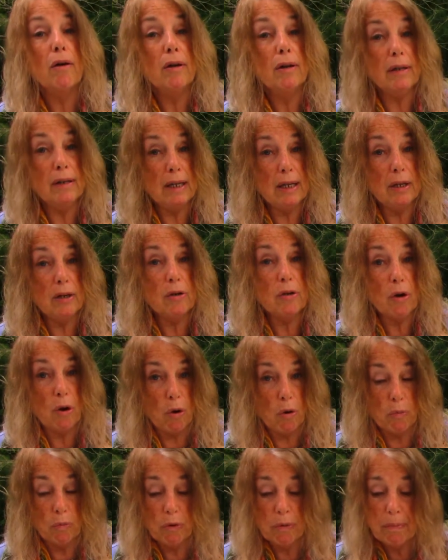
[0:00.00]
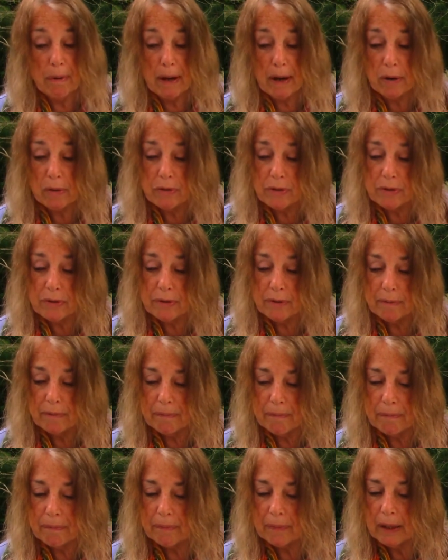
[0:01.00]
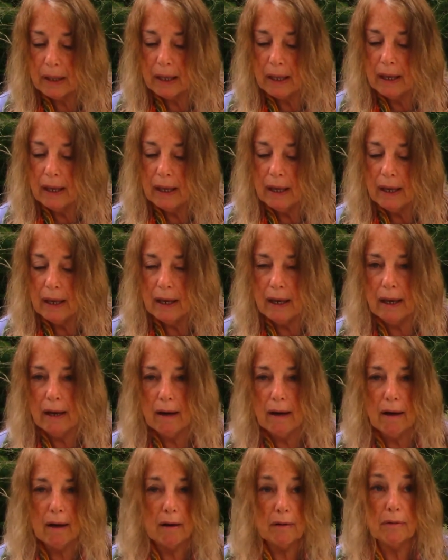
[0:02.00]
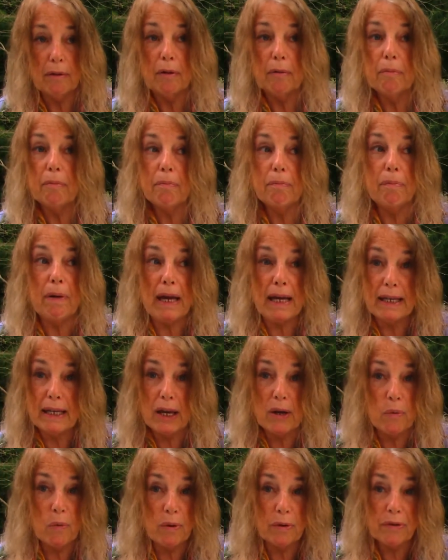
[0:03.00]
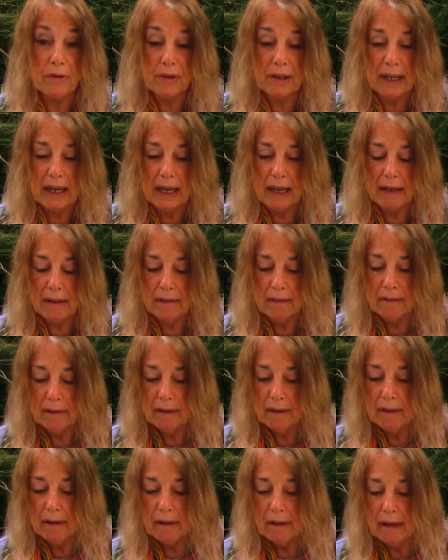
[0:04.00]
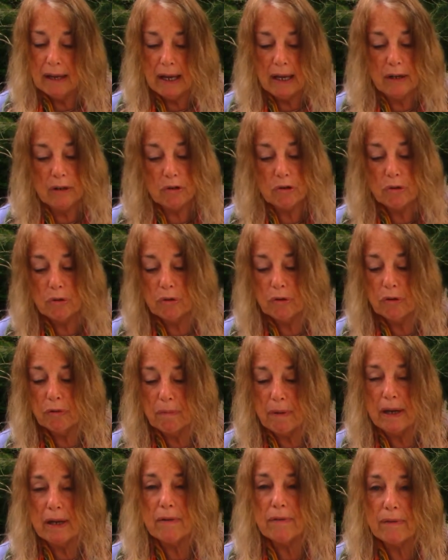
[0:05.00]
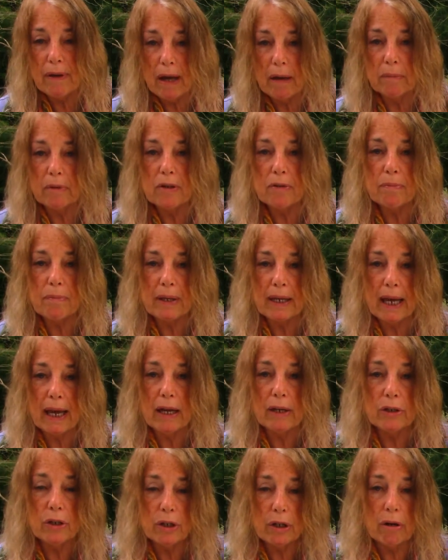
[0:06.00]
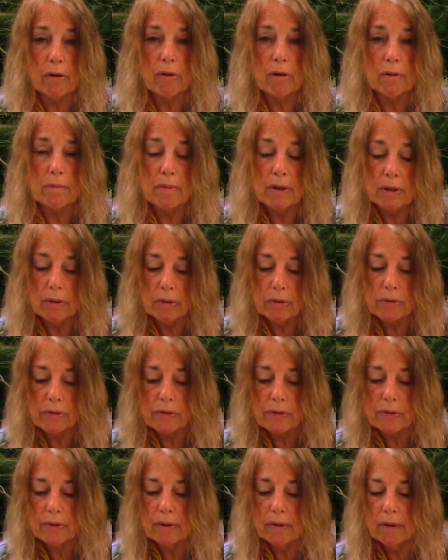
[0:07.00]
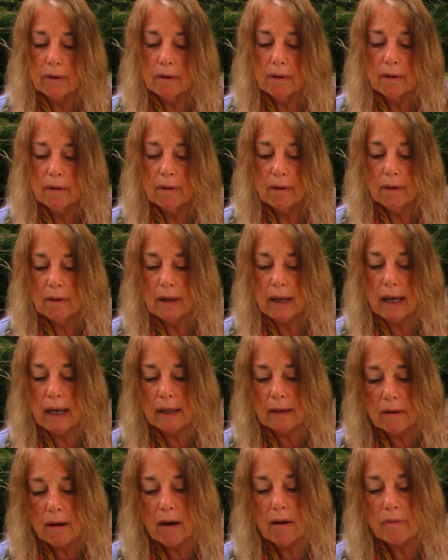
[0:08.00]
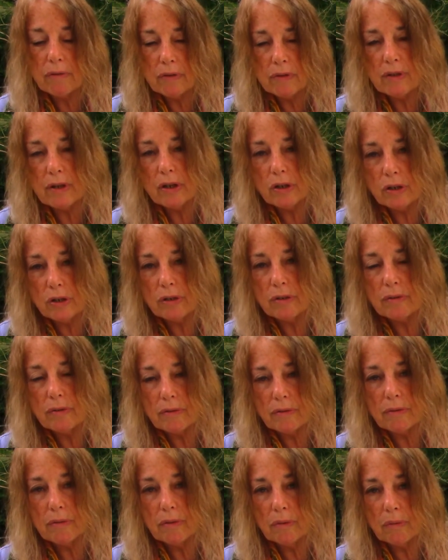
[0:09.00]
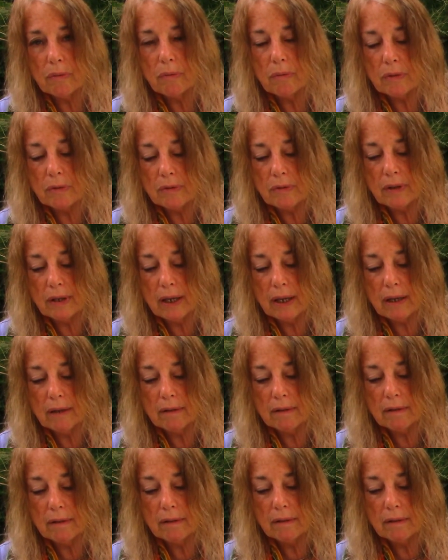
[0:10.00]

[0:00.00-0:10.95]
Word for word: needed home repairs, uh, baking once again, and in truth, many families began sharing meals, and conversations once again.